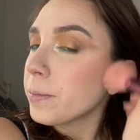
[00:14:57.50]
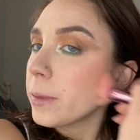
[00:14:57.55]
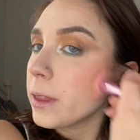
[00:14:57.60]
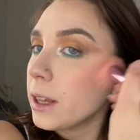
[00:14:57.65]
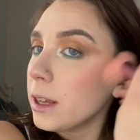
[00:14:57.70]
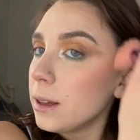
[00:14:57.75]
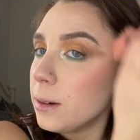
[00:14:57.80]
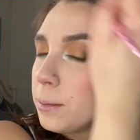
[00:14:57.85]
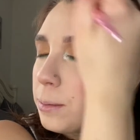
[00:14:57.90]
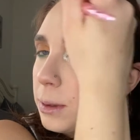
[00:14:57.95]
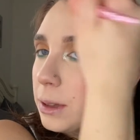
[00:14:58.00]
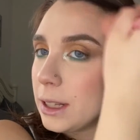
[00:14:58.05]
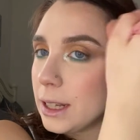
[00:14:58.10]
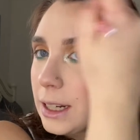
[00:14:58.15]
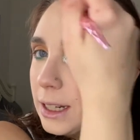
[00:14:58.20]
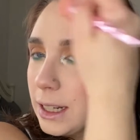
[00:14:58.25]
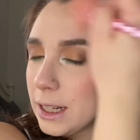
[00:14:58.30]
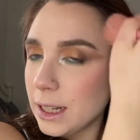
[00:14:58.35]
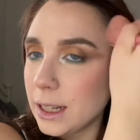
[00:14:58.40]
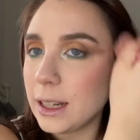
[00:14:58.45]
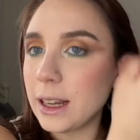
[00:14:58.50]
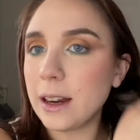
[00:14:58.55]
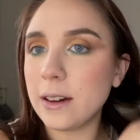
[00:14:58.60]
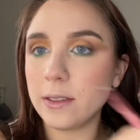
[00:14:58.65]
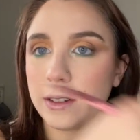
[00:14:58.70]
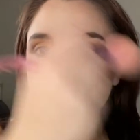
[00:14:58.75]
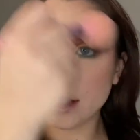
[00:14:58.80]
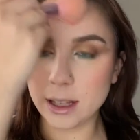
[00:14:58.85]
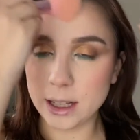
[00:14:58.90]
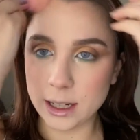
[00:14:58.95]
and blending
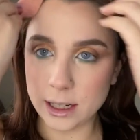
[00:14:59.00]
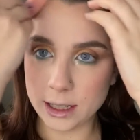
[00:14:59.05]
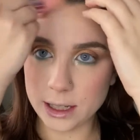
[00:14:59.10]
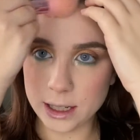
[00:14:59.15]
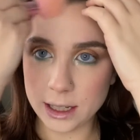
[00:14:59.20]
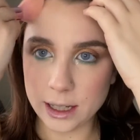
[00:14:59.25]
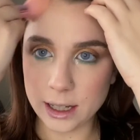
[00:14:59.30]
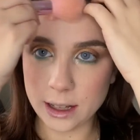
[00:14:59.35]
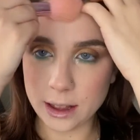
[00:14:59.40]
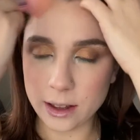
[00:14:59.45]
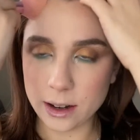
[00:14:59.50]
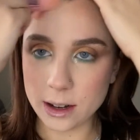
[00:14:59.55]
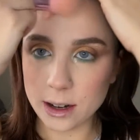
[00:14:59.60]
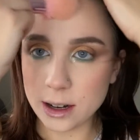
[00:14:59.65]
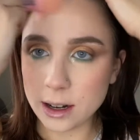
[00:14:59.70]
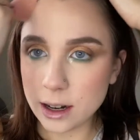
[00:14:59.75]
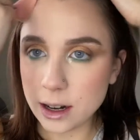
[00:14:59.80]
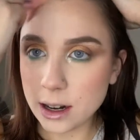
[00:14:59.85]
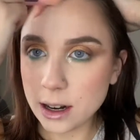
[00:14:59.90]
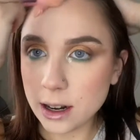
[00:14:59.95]
everything together.